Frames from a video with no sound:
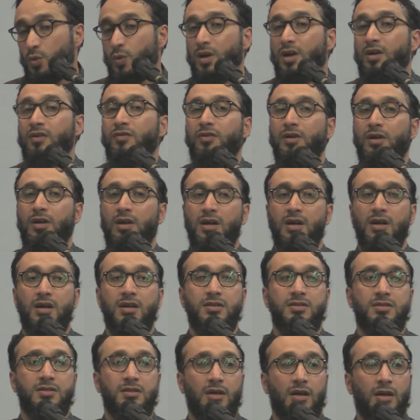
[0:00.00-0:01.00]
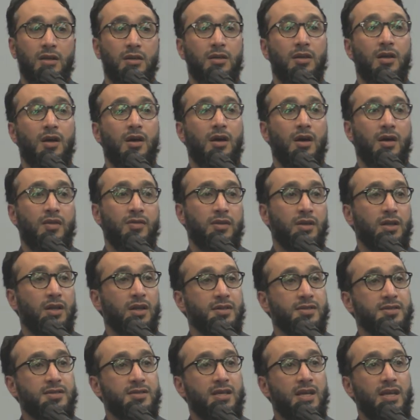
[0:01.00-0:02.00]
Whoever has Allah and the
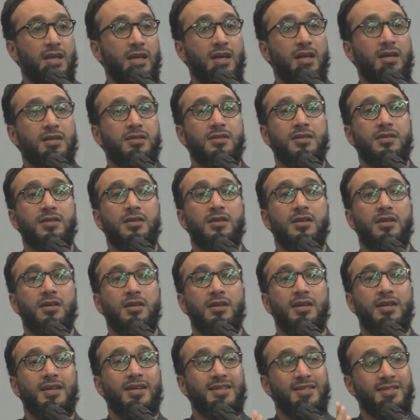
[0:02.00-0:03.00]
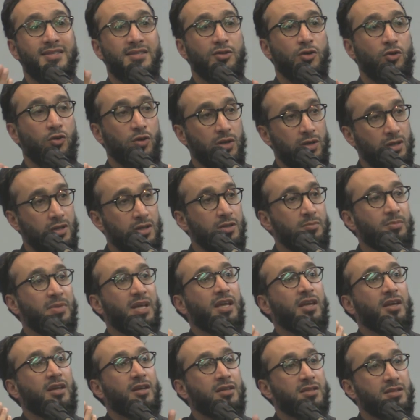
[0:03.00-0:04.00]
last day as his or her
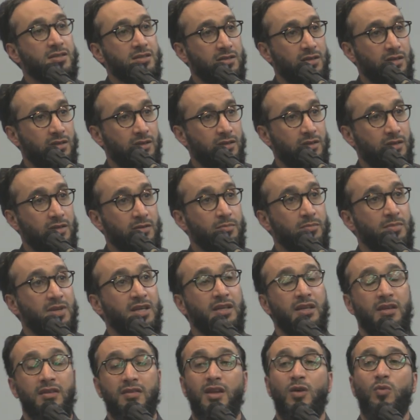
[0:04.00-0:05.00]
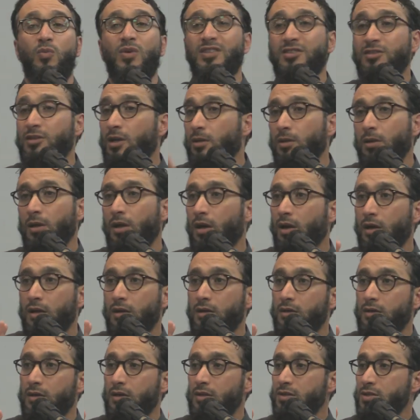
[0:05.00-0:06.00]
main concern, meaning they want
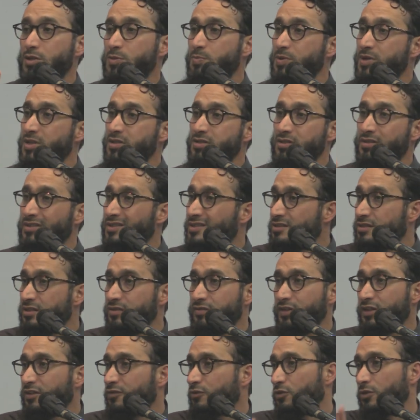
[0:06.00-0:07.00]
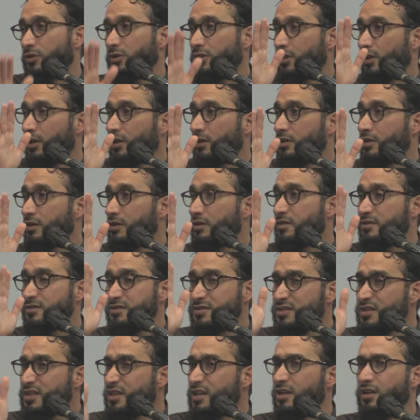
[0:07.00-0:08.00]
Allah. This person is living for Allah. They're
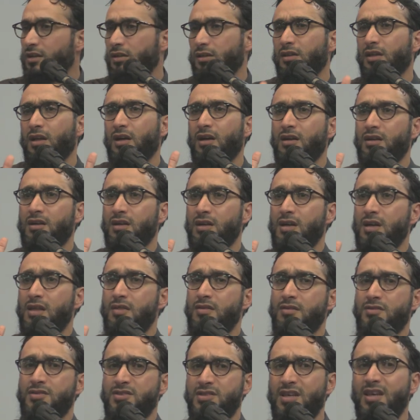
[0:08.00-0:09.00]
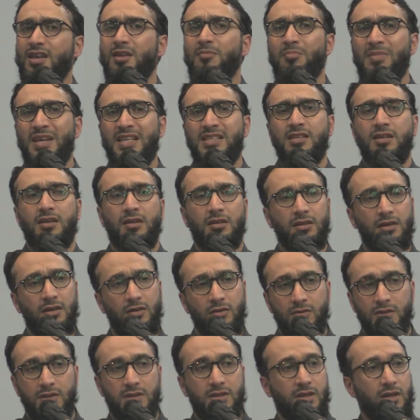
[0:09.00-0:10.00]
seeking Allah. They're seeking meeting
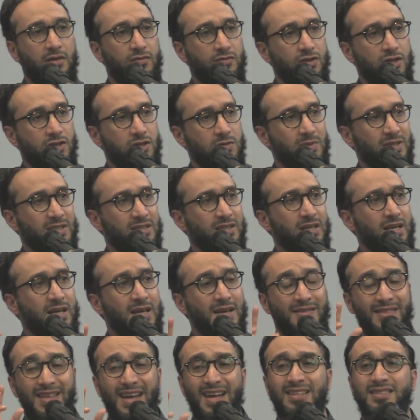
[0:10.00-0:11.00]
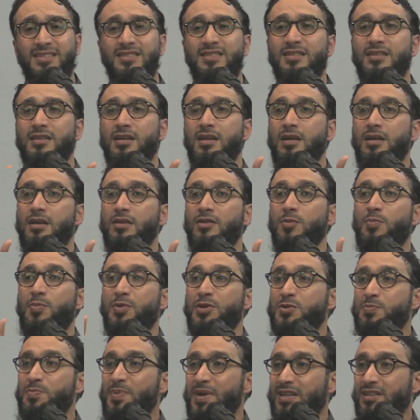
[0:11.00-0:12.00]
Allah on the Day of Judgment. That's the
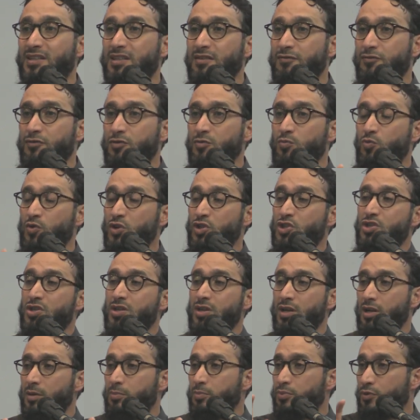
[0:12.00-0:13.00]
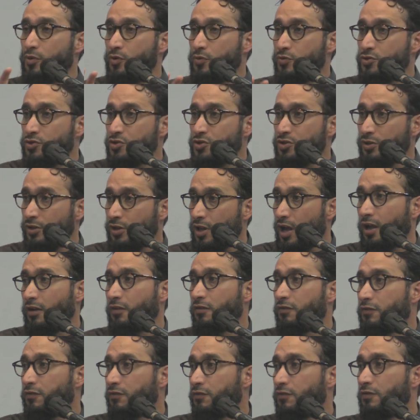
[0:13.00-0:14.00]
perspective from which they approach
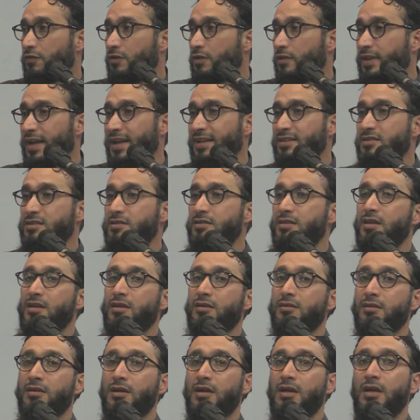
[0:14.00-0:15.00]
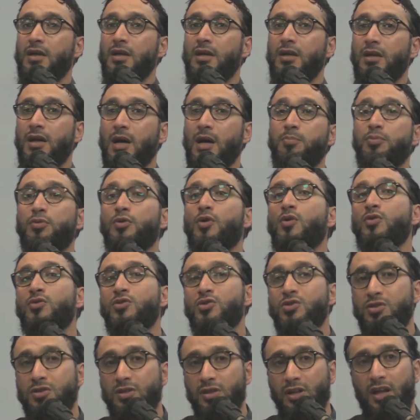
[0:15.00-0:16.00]
life. That's their
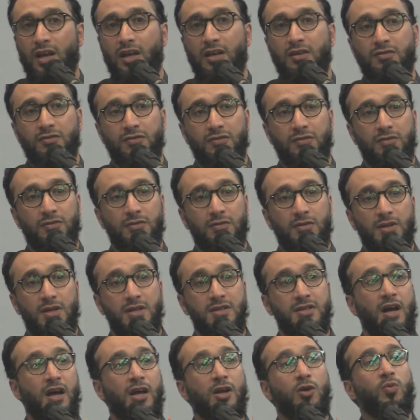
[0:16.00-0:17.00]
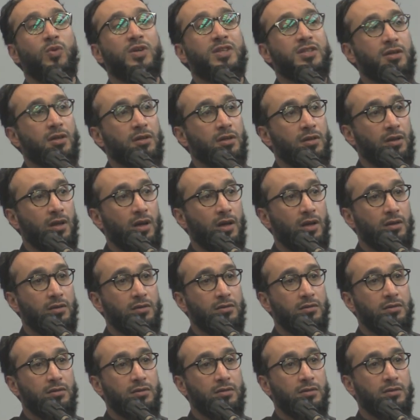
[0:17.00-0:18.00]
approach to life, is I want Allah.
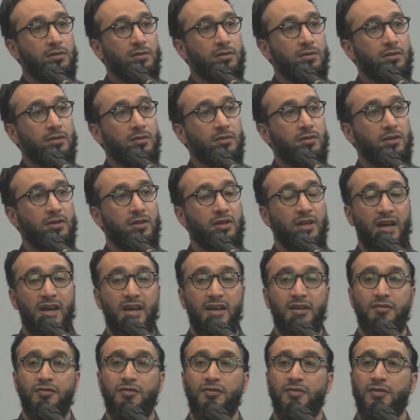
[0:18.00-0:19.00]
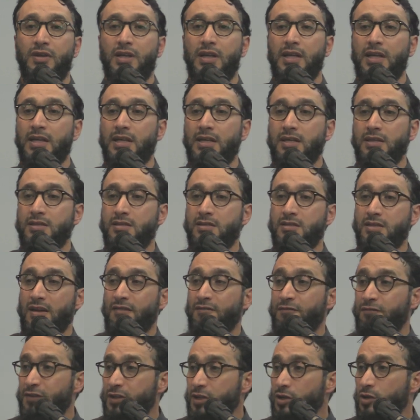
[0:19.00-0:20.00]
Life is
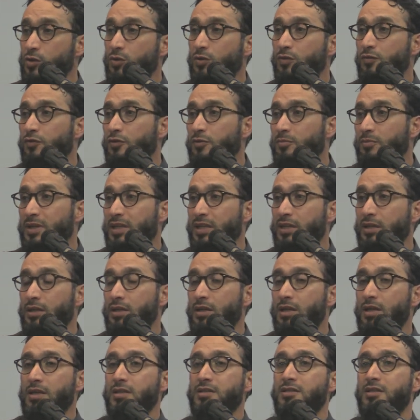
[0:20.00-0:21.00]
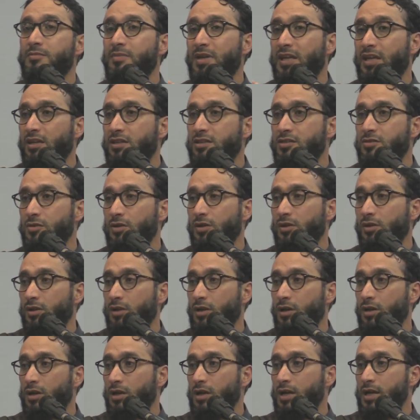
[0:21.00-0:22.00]
a vehicle for me to make it to
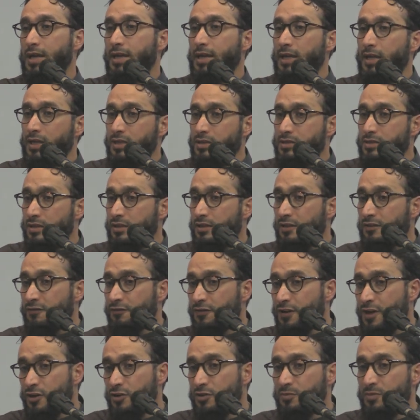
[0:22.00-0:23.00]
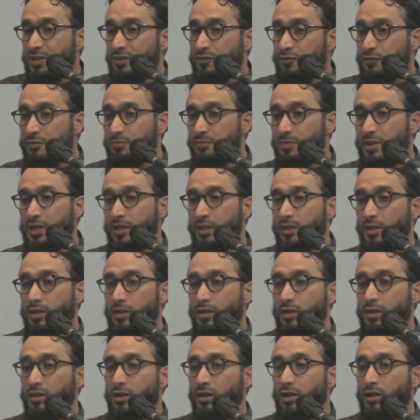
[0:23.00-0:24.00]
Allah. It's an environment for
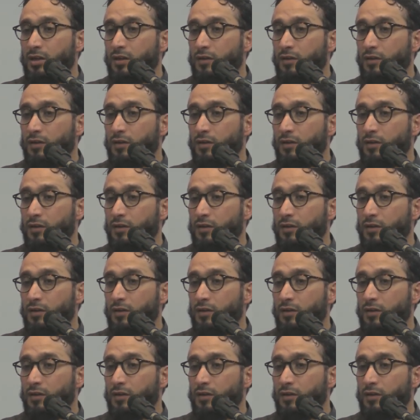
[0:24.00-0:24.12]
me,